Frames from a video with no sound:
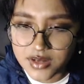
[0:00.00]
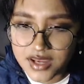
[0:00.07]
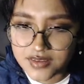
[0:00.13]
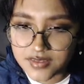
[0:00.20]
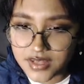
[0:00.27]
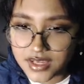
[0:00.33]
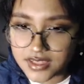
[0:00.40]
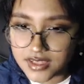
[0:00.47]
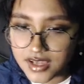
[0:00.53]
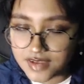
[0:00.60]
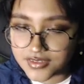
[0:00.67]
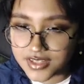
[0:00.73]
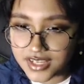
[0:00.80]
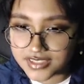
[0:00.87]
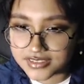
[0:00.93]
go ahead and ni
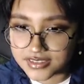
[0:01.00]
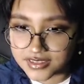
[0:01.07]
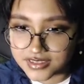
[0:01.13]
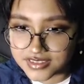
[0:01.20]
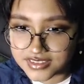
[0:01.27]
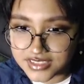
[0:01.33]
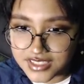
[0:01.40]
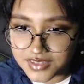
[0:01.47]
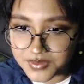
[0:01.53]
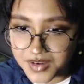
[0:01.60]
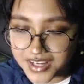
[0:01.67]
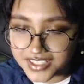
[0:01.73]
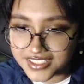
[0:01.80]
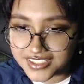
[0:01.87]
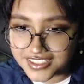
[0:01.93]
have a nice little sit
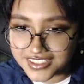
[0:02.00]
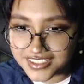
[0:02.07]
right